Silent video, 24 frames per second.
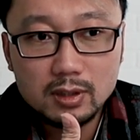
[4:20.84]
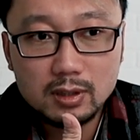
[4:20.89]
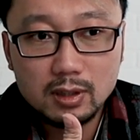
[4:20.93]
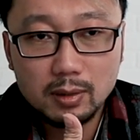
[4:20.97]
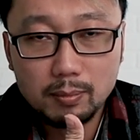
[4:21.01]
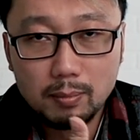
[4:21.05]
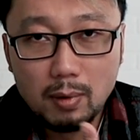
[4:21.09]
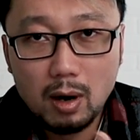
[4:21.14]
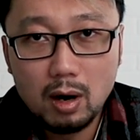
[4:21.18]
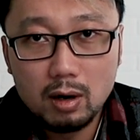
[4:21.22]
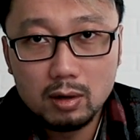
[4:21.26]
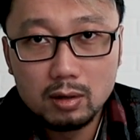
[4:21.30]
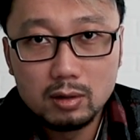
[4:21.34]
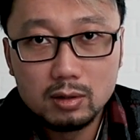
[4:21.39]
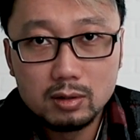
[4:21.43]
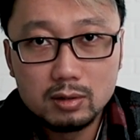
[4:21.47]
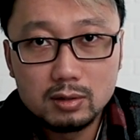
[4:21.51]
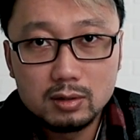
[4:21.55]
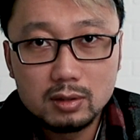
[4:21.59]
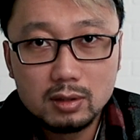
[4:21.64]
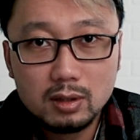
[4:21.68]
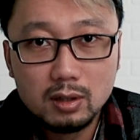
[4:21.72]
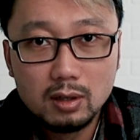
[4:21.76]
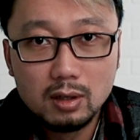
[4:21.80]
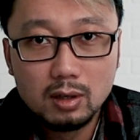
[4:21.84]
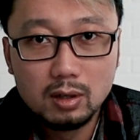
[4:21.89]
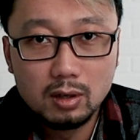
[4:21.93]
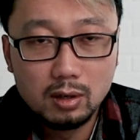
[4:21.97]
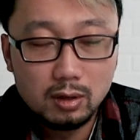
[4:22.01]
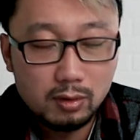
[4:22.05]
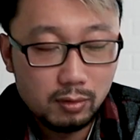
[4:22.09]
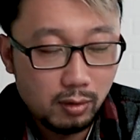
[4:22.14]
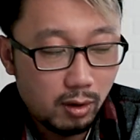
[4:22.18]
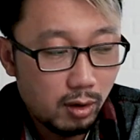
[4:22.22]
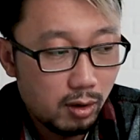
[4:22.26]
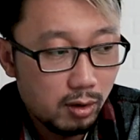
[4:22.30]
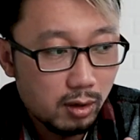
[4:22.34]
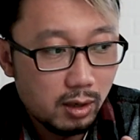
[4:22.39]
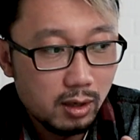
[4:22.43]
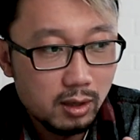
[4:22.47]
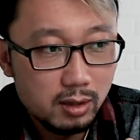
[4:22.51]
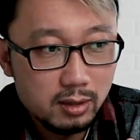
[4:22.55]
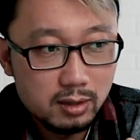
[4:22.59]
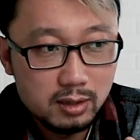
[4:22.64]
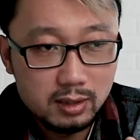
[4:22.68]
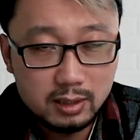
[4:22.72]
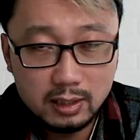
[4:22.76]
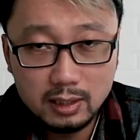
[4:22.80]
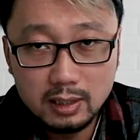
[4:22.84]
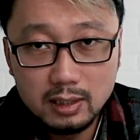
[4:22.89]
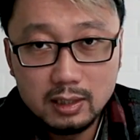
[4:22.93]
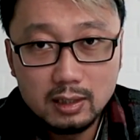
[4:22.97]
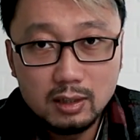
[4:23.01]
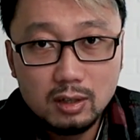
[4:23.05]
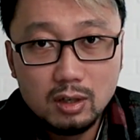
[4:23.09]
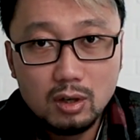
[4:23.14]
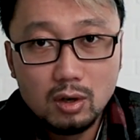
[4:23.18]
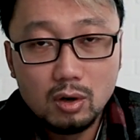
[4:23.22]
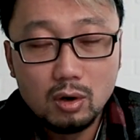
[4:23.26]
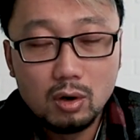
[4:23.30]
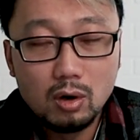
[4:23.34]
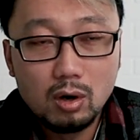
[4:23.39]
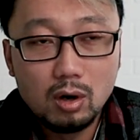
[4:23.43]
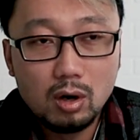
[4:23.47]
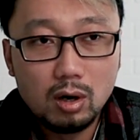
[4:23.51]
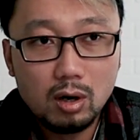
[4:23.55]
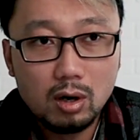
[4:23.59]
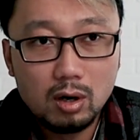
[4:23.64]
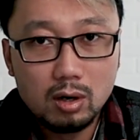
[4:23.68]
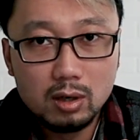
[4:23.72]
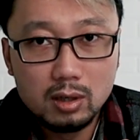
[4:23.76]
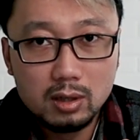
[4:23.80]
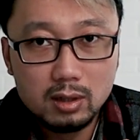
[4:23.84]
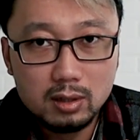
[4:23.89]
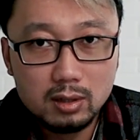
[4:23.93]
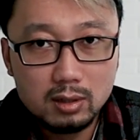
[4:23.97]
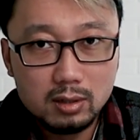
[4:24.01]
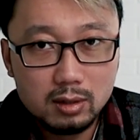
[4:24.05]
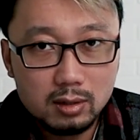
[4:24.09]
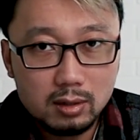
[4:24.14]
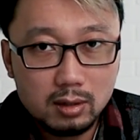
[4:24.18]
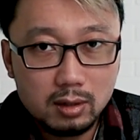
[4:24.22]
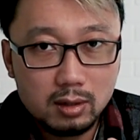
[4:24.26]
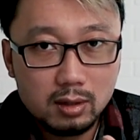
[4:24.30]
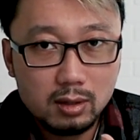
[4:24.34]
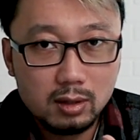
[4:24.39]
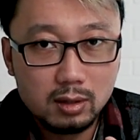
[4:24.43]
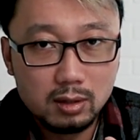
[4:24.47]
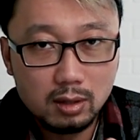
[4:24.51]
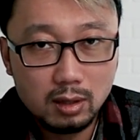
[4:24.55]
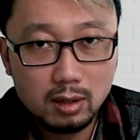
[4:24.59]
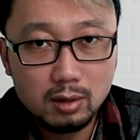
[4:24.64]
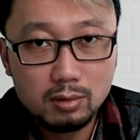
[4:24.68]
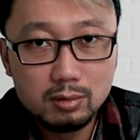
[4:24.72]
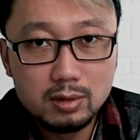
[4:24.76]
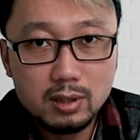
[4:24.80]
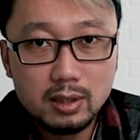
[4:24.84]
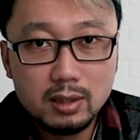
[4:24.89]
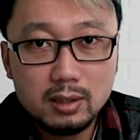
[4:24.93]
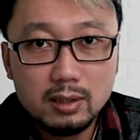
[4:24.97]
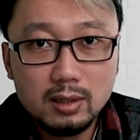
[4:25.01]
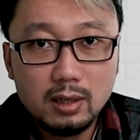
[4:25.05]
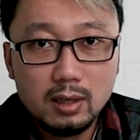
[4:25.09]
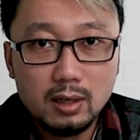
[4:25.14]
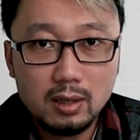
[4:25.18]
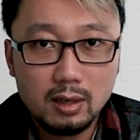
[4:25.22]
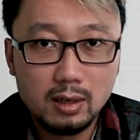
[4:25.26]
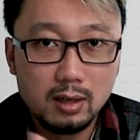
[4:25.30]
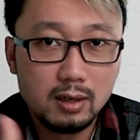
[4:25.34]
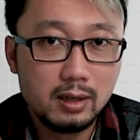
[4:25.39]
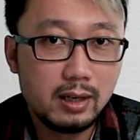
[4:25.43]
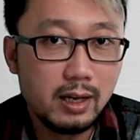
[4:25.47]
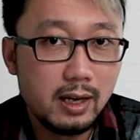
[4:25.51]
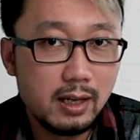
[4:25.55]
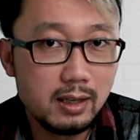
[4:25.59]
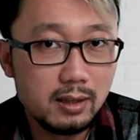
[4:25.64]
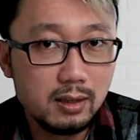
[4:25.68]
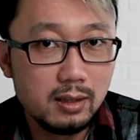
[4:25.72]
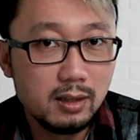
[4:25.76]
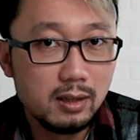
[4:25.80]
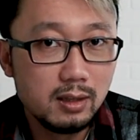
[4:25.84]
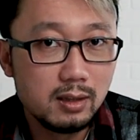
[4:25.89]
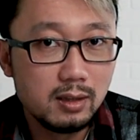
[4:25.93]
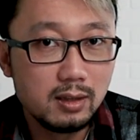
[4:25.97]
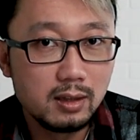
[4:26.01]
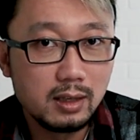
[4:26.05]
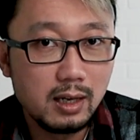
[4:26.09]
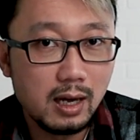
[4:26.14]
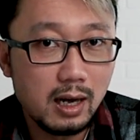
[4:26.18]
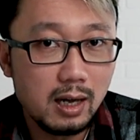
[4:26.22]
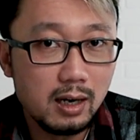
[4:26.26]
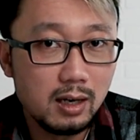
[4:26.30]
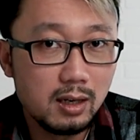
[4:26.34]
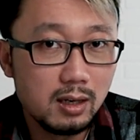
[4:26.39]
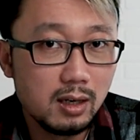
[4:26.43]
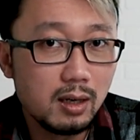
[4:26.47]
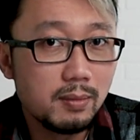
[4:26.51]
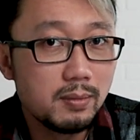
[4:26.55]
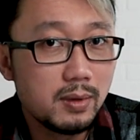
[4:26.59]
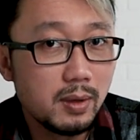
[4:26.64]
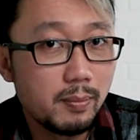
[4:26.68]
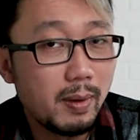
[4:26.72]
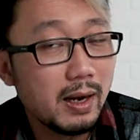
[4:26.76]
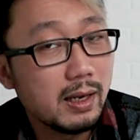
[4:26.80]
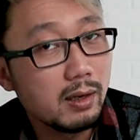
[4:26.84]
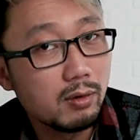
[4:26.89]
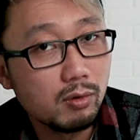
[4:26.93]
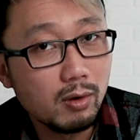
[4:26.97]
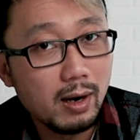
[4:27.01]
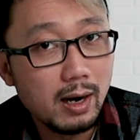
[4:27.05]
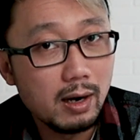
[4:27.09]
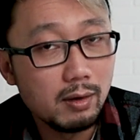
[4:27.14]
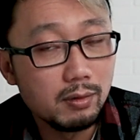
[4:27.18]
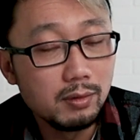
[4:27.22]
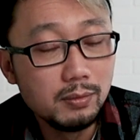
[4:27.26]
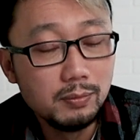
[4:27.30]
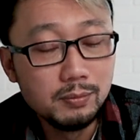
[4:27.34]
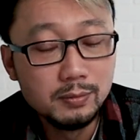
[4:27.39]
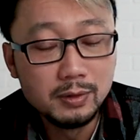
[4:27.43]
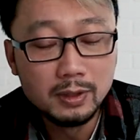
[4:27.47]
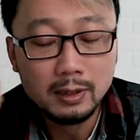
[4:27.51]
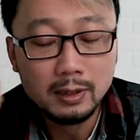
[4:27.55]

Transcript: models or her skin or her clothing against the color of the background.